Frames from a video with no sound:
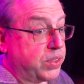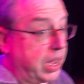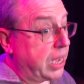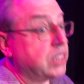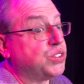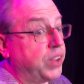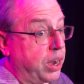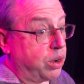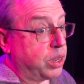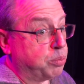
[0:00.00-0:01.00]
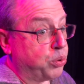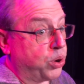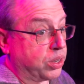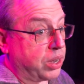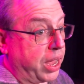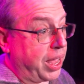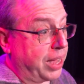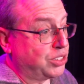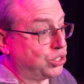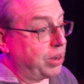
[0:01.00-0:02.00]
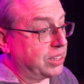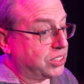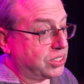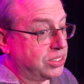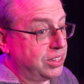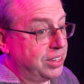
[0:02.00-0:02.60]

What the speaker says: That's very important. I can't stress.